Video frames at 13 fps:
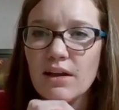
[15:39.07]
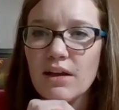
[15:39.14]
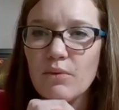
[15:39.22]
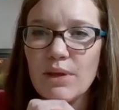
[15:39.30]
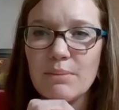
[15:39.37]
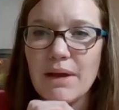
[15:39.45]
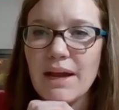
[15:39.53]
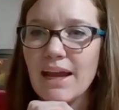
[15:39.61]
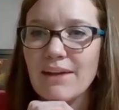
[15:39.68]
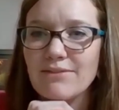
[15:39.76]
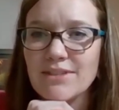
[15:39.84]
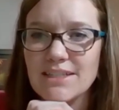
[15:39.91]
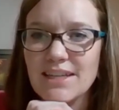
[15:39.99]
we might
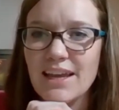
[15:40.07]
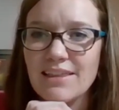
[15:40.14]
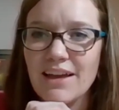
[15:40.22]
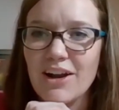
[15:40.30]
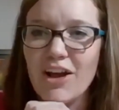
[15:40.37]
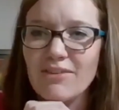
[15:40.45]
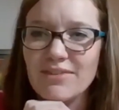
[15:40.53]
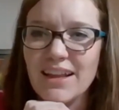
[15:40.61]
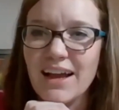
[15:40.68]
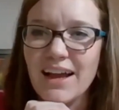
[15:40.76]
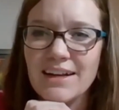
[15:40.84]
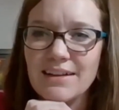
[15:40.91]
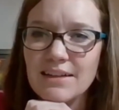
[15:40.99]
have to take that
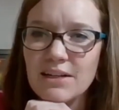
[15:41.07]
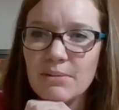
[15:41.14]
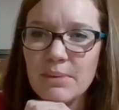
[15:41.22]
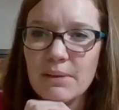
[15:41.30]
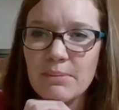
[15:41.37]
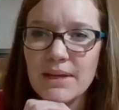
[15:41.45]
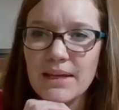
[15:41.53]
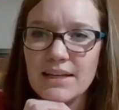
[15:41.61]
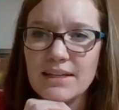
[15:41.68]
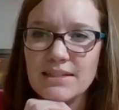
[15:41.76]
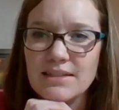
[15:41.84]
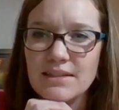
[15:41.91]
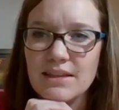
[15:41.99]
offline a little bit
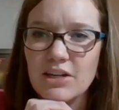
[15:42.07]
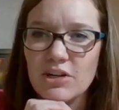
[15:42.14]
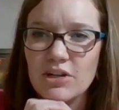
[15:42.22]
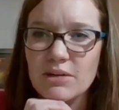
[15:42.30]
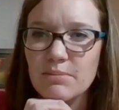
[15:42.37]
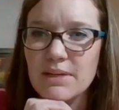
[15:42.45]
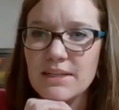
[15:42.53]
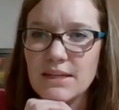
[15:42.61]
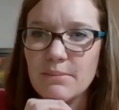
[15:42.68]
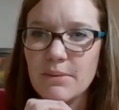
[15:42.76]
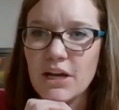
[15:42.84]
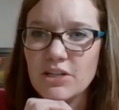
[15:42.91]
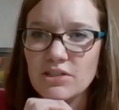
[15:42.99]
because there could be
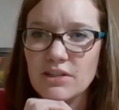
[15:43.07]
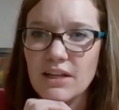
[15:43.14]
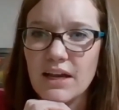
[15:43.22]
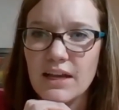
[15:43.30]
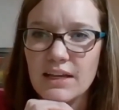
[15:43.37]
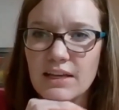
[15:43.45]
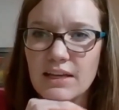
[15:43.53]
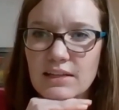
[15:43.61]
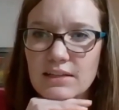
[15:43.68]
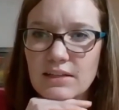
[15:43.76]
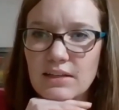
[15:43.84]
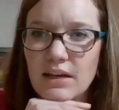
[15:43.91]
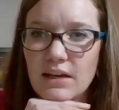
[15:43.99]
some underlying
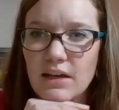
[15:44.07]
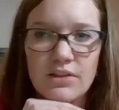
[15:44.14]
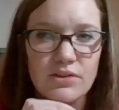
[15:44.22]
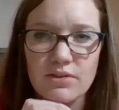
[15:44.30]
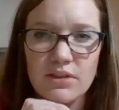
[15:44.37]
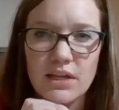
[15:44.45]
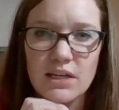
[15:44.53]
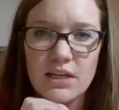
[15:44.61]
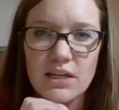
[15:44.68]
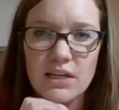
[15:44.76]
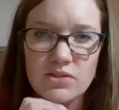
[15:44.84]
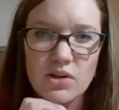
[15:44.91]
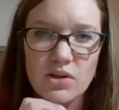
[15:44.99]
other
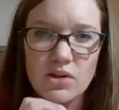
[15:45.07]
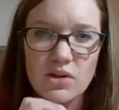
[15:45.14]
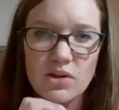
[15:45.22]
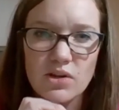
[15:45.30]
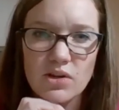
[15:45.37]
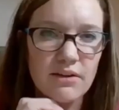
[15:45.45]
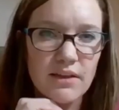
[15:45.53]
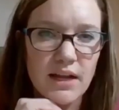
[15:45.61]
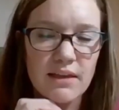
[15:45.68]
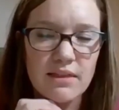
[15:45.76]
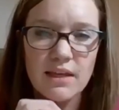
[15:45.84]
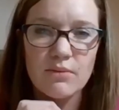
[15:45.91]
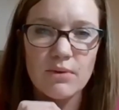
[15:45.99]
things going on there that
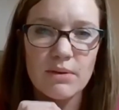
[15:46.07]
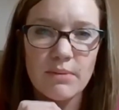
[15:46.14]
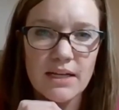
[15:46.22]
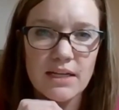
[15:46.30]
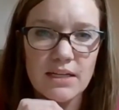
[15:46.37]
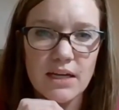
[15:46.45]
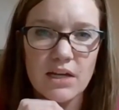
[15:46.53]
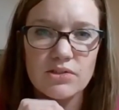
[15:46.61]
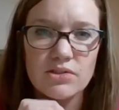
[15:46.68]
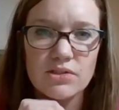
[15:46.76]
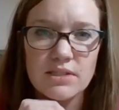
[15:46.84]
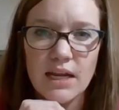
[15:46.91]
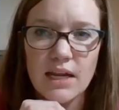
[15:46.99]
I think we might need to
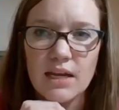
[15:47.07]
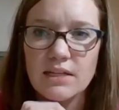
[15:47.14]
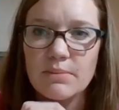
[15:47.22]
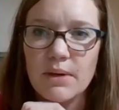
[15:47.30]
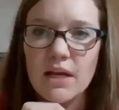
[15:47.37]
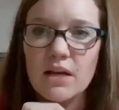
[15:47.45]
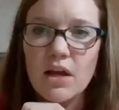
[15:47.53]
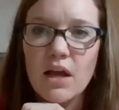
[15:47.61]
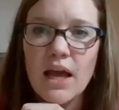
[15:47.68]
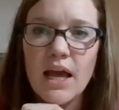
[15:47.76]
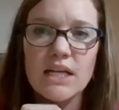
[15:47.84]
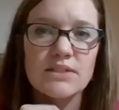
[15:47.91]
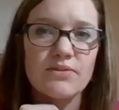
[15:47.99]
understand. But
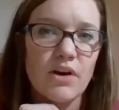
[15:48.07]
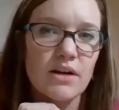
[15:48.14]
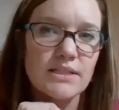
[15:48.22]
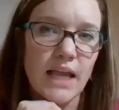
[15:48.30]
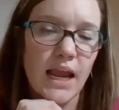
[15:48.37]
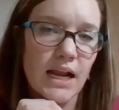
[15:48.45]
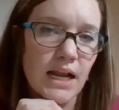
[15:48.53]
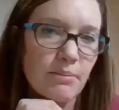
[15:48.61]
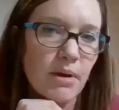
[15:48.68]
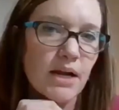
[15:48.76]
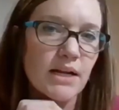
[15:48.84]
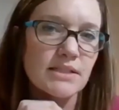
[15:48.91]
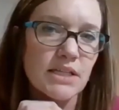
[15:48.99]
as far as
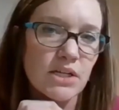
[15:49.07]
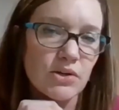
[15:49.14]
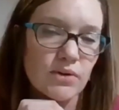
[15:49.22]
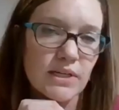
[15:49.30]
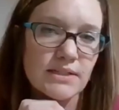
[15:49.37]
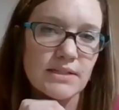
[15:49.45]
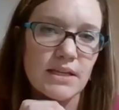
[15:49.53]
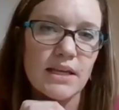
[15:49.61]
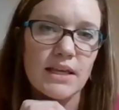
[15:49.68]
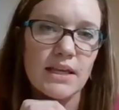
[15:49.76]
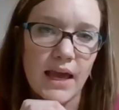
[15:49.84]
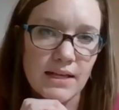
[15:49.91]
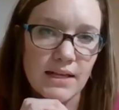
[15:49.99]
antibodies decreasing,
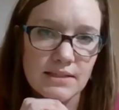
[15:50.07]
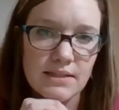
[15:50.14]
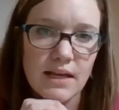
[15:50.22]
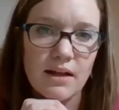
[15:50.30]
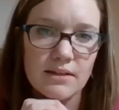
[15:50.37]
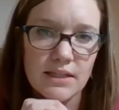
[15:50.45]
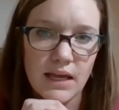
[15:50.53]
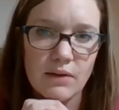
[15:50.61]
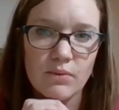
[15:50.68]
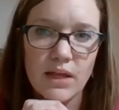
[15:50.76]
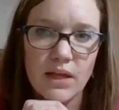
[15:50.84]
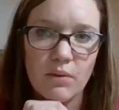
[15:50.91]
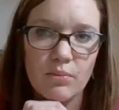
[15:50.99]
yes, LDN
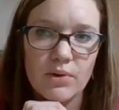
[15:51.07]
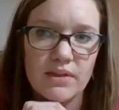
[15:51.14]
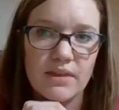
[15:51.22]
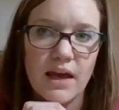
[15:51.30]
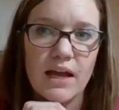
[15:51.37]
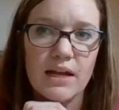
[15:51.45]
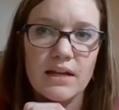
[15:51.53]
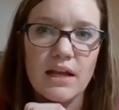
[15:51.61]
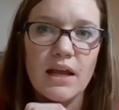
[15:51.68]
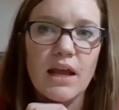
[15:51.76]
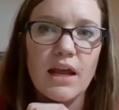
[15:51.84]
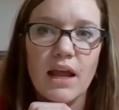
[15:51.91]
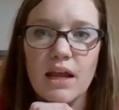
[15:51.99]
will help with that.
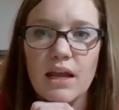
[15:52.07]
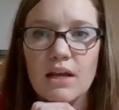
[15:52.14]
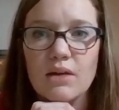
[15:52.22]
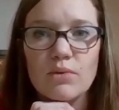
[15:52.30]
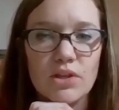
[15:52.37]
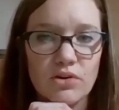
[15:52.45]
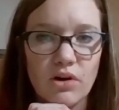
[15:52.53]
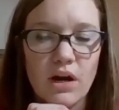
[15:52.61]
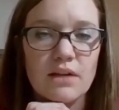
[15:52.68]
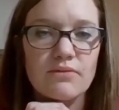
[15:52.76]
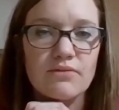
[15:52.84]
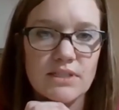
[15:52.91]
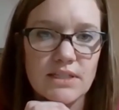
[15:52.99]
And with
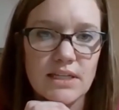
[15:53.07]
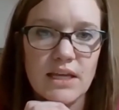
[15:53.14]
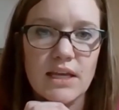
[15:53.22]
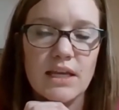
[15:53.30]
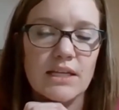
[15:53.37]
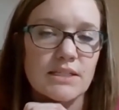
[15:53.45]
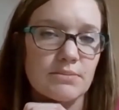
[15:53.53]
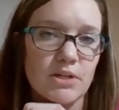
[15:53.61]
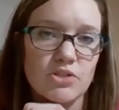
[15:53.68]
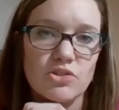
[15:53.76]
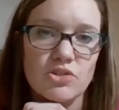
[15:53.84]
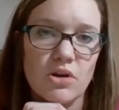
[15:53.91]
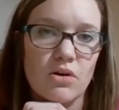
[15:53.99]
chronic fatigue, it's been
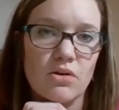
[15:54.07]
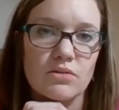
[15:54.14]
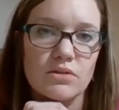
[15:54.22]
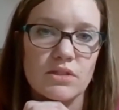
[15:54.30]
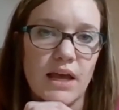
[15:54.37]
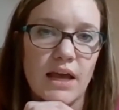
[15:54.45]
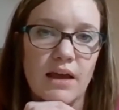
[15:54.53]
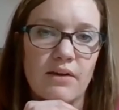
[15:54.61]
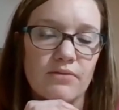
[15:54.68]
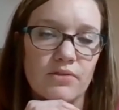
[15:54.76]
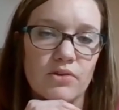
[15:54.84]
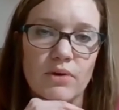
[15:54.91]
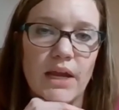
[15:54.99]
shown to have
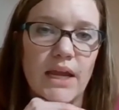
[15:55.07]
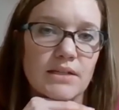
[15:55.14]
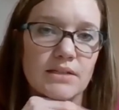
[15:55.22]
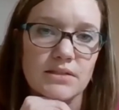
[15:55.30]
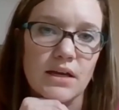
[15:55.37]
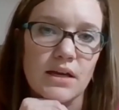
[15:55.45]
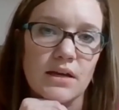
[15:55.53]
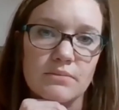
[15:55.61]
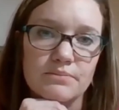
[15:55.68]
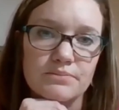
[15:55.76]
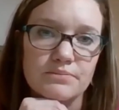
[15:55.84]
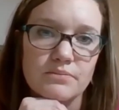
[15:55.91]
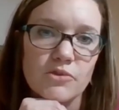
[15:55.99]
great,
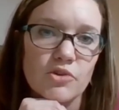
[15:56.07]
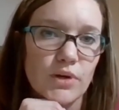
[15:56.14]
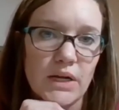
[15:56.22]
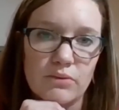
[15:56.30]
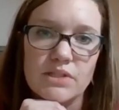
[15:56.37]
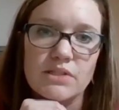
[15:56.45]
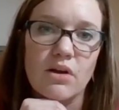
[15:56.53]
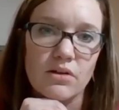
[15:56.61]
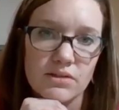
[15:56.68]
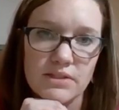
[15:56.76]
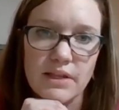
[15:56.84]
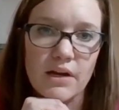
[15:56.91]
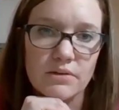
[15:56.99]
great
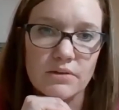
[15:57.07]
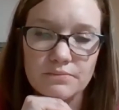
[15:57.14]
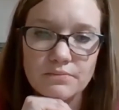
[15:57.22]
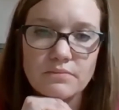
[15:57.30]
results there.